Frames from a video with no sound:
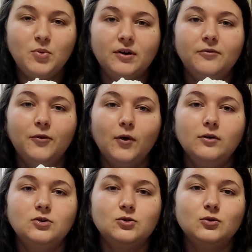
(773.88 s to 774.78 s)

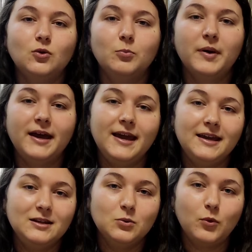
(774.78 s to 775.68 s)
prefer to
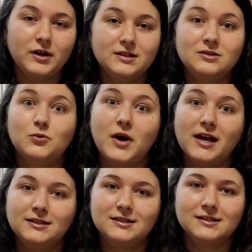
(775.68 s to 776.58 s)
paint with
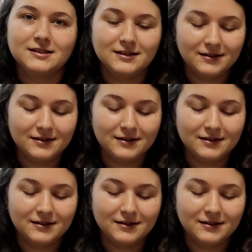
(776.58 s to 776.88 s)
threads.